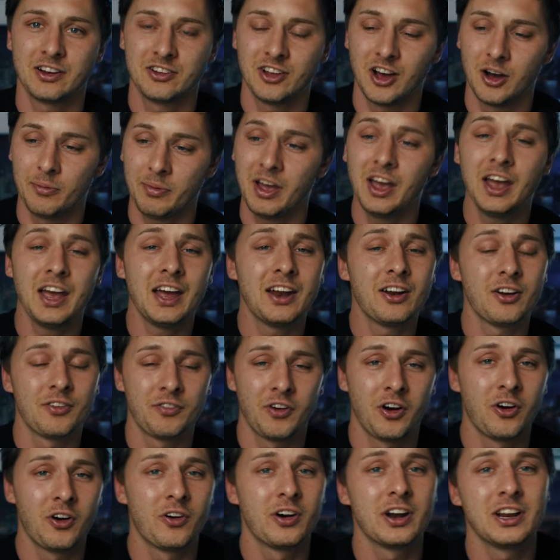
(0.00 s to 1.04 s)
up, and have
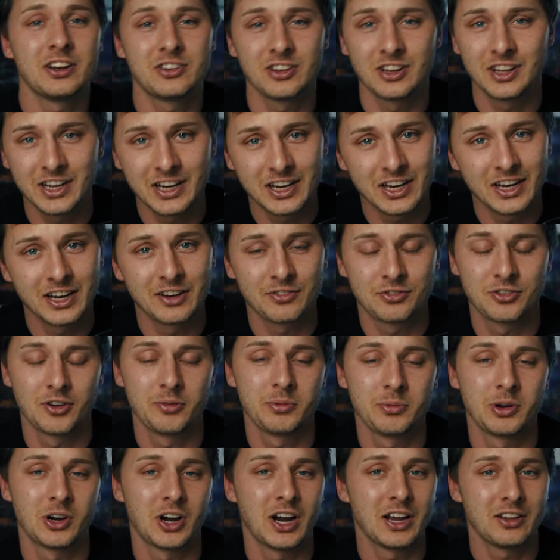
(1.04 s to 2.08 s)
already deleted it from
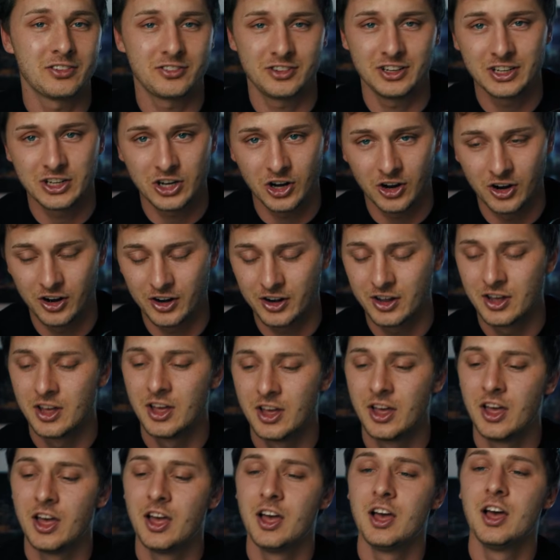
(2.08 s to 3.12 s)
your SD card,
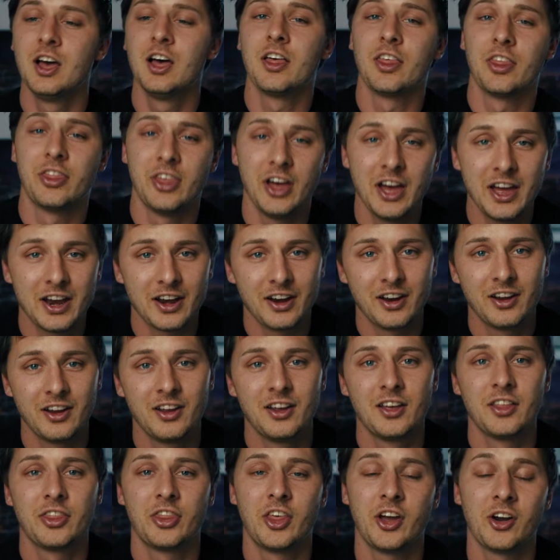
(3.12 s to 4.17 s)
then
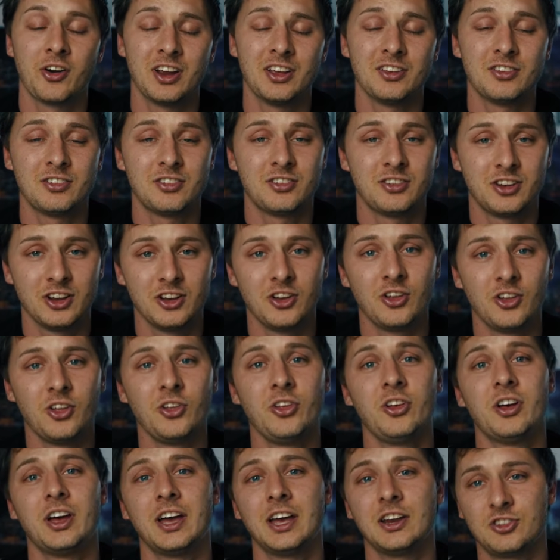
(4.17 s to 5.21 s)
there is
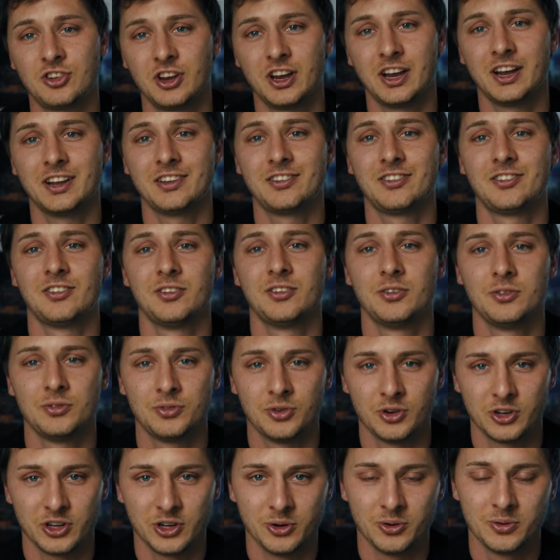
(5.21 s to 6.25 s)
still a chance for
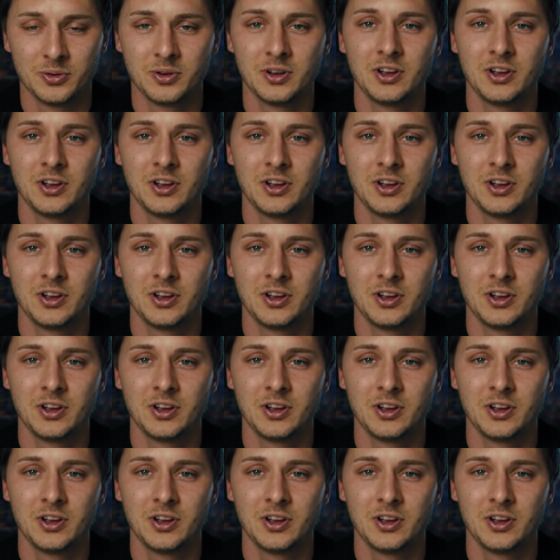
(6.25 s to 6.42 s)
you.